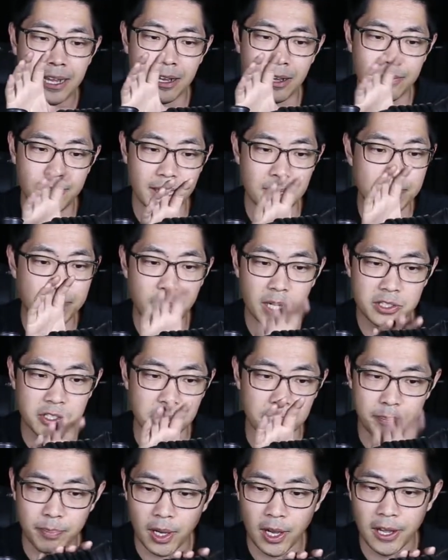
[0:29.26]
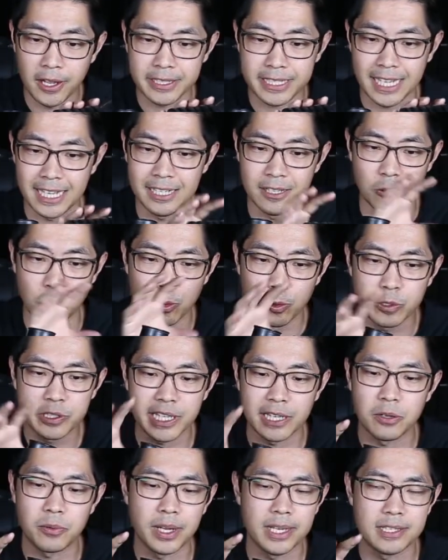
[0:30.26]
of a budget part and it all
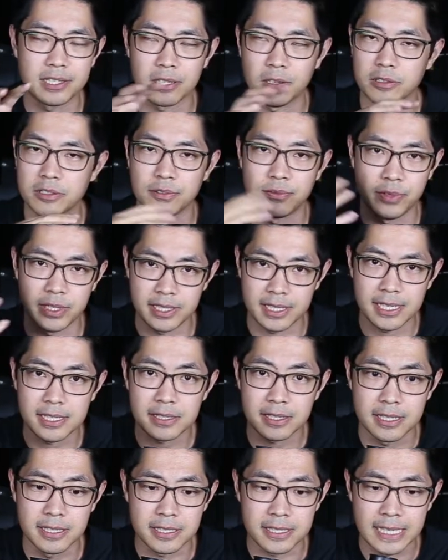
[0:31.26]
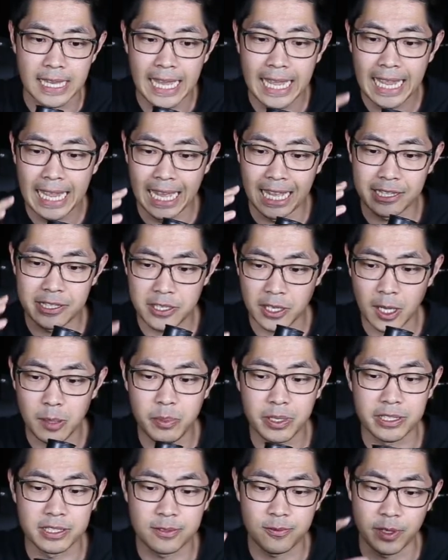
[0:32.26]
generates a lot of resistance and
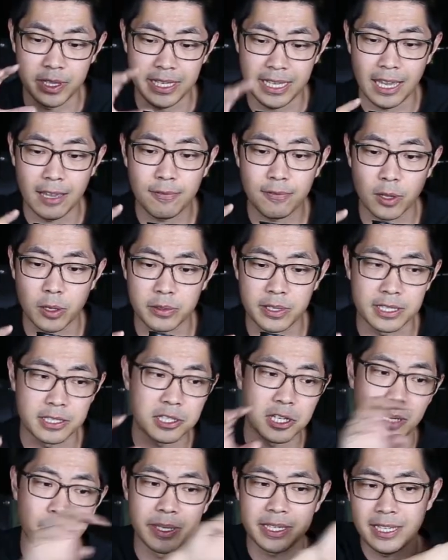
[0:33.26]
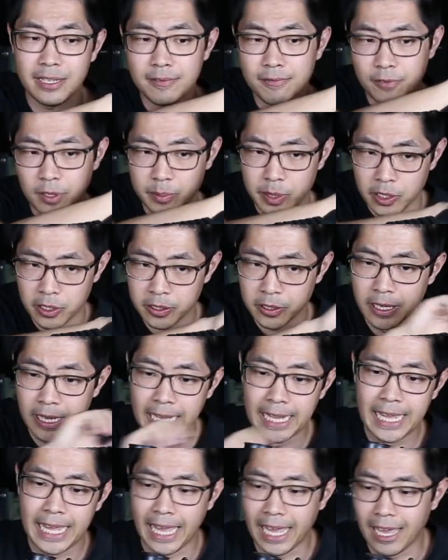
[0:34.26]
turbulence for the airflow that's coming in from your
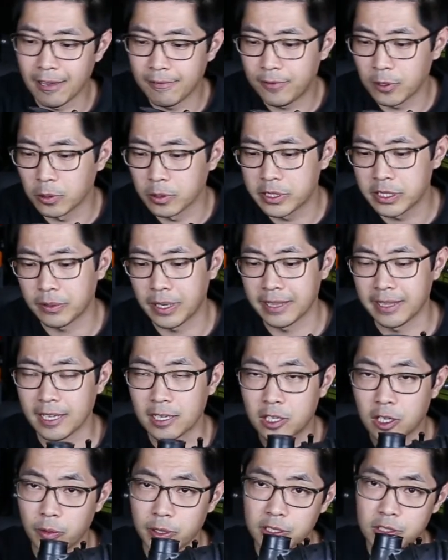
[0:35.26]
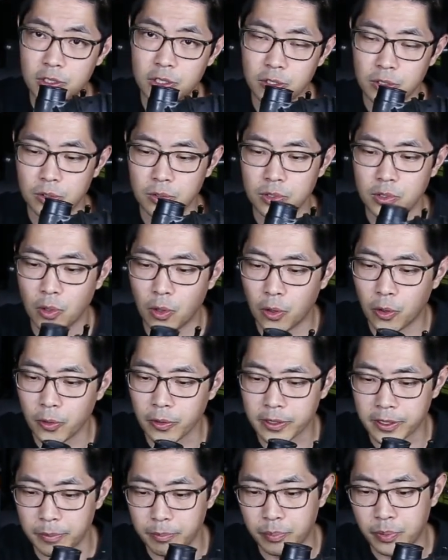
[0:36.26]
air filter and then going to your
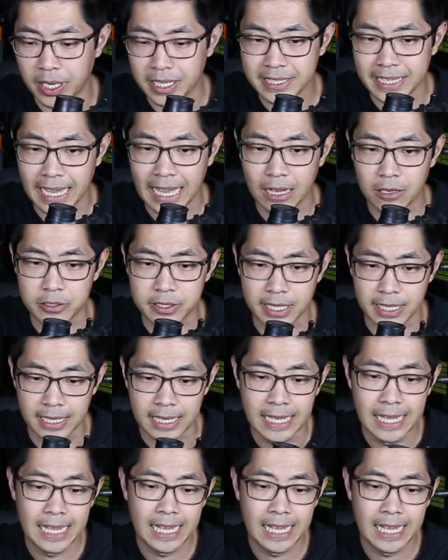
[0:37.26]
compressor housing.